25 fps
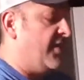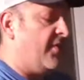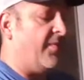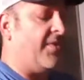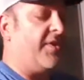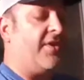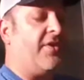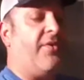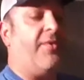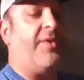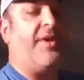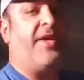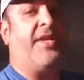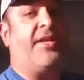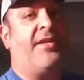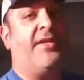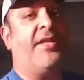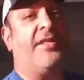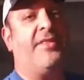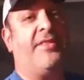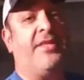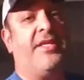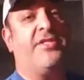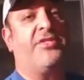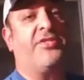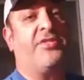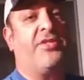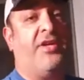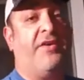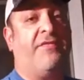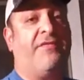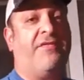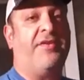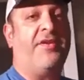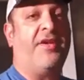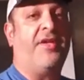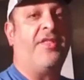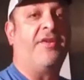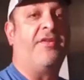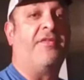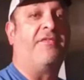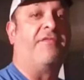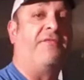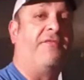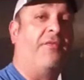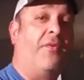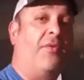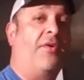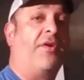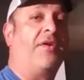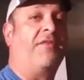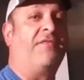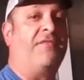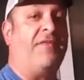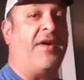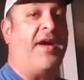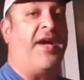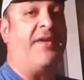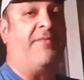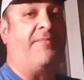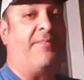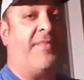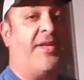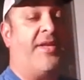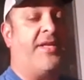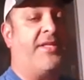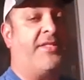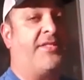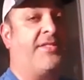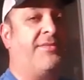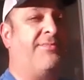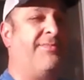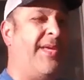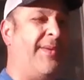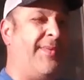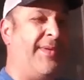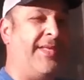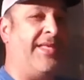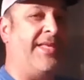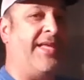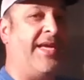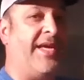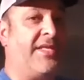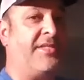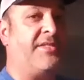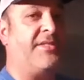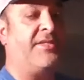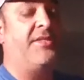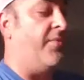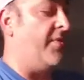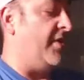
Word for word: we're gonna go ahead and let these cook for another four to five minutes, maybe less.